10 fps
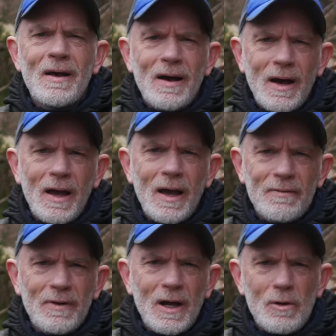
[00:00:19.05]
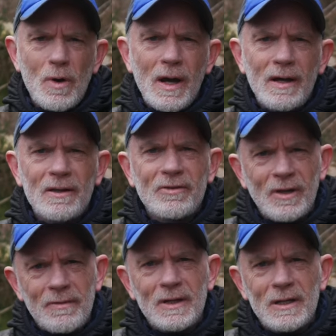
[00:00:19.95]
I have acquired
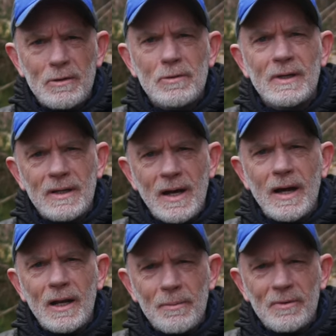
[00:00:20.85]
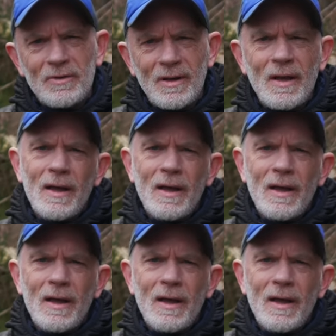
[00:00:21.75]
7 new gear items